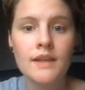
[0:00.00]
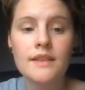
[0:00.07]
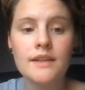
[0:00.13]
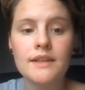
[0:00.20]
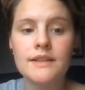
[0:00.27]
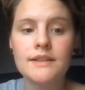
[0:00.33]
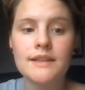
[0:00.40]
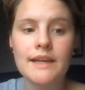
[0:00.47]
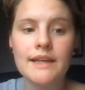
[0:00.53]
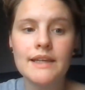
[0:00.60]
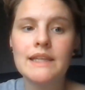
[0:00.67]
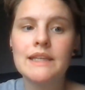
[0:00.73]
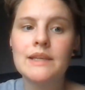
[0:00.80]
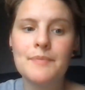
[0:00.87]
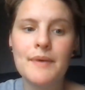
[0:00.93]
The
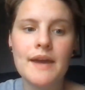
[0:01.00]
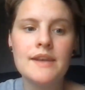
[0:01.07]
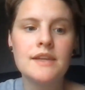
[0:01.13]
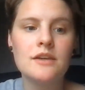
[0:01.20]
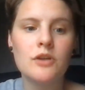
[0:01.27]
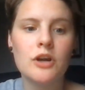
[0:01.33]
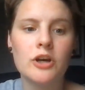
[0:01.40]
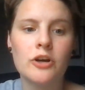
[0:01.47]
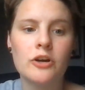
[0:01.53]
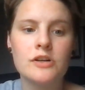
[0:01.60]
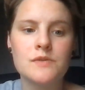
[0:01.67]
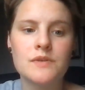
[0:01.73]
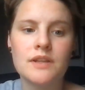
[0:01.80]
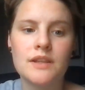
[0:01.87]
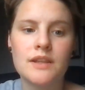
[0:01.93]
light-independent
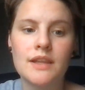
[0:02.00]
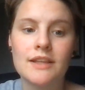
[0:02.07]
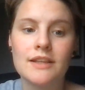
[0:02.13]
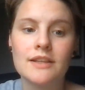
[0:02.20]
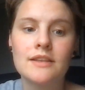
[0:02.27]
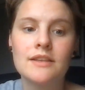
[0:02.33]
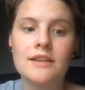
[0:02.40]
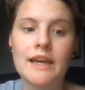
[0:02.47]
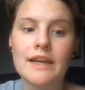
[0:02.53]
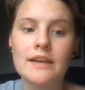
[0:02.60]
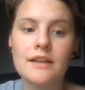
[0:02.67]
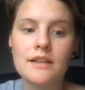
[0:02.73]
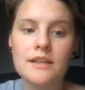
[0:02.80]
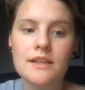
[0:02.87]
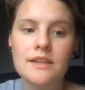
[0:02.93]
occurs within the
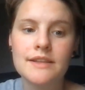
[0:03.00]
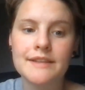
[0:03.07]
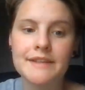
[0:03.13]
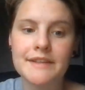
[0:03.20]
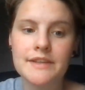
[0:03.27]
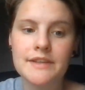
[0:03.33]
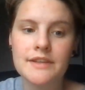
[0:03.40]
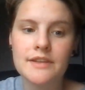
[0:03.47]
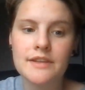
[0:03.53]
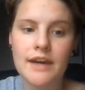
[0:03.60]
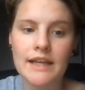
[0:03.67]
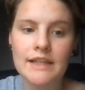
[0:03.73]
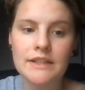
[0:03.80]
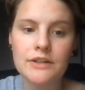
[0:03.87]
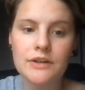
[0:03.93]

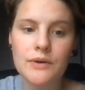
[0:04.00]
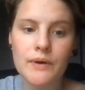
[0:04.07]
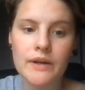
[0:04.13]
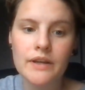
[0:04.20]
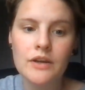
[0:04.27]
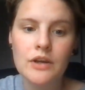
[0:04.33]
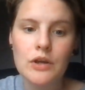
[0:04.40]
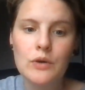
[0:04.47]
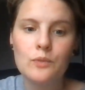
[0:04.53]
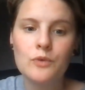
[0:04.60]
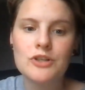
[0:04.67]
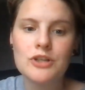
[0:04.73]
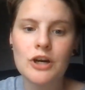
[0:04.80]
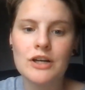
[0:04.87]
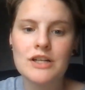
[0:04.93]
thylakoid,
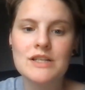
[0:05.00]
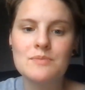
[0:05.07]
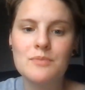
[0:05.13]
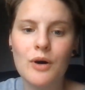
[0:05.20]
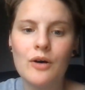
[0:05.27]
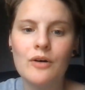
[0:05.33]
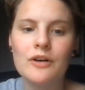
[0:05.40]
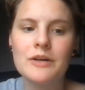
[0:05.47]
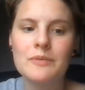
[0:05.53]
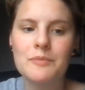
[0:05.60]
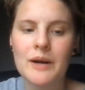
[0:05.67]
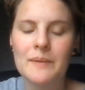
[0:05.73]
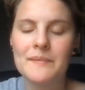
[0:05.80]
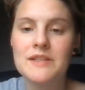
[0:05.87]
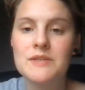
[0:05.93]
which are small
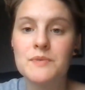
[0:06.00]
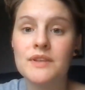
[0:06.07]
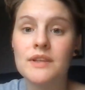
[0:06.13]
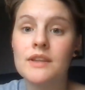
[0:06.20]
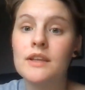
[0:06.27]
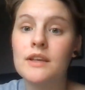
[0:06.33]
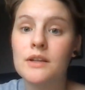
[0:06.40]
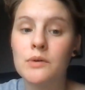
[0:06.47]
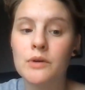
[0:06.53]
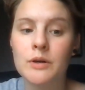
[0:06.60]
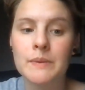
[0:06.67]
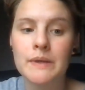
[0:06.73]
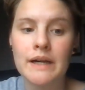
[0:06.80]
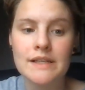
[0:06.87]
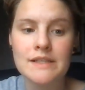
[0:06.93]
compartments within the
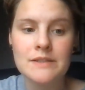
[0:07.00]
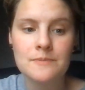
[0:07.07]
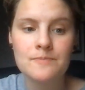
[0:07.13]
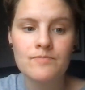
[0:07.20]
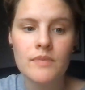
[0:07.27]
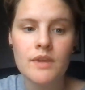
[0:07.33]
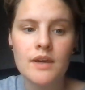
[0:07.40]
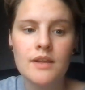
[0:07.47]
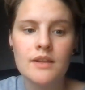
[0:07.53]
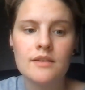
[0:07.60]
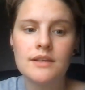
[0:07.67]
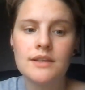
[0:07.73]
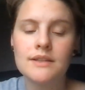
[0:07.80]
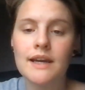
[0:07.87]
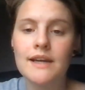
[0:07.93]
chloroplast.
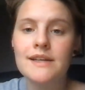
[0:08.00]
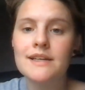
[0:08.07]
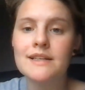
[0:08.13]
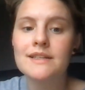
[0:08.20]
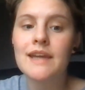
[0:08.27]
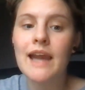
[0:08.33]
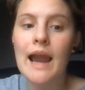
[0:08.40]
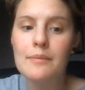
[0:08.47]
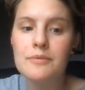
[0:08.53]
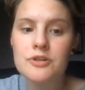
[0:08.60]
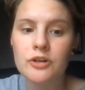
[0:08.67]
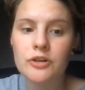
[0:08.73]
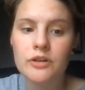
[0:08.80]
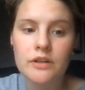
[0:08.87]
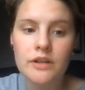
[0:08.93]
The light is
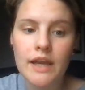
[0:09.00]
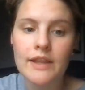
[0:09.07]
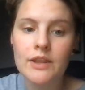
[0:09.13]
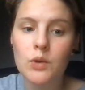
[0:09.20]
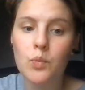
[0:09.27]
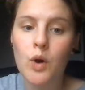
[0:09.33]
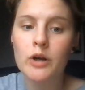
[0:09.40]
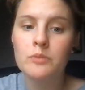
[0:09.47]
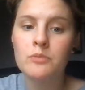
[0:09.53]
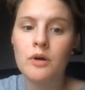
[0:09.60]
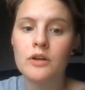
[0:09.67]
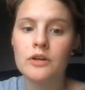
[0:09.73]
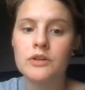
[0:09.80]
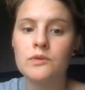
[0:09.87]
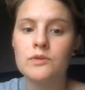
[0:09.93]
captured and the water
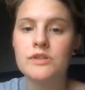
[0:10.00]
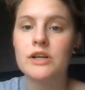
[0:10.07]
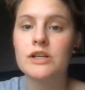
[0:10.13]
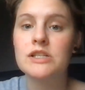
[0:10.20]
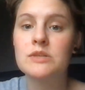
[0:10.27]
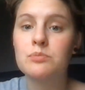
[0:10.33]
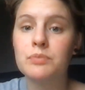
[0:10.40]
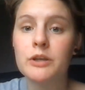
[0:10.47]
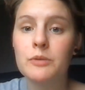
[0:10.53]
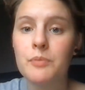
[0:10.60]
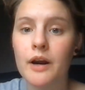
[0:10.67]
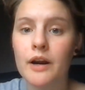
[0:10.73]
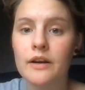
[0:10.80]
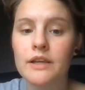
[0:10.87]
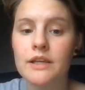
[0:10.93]
molecules are split
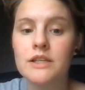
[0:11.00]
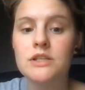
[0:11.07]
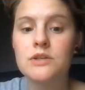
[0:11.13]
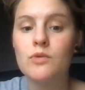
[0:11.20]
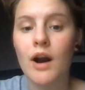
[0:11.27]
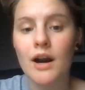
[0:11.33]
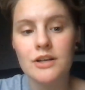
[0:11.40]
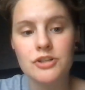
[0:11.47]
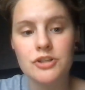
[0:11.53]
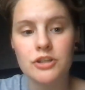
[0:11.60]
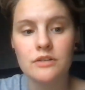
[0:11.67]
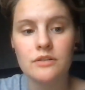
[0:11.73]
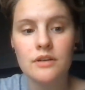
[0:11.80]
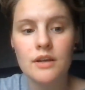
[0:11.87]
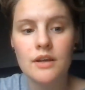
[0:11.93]
apart into
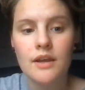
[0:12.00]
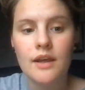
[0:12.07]
oxygen,